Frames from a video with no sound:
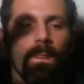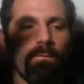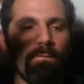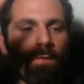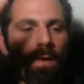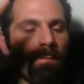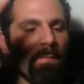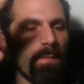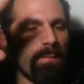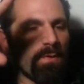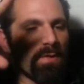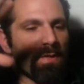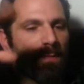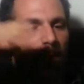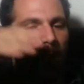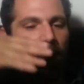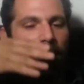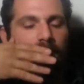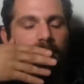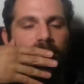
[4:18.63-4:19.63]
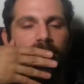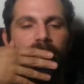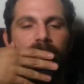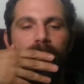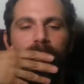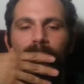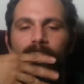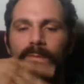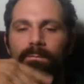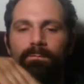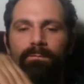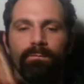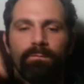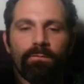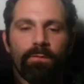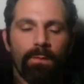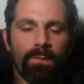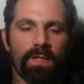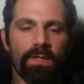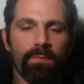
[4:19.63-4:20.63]
From the perspective,
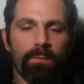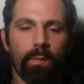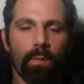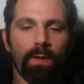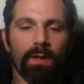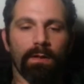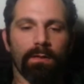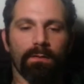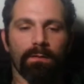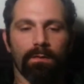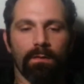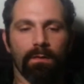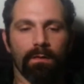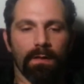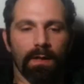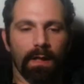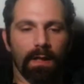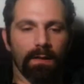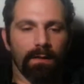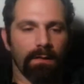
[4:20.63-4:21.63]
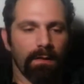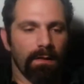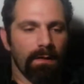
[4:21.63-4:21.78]
from this point, okay,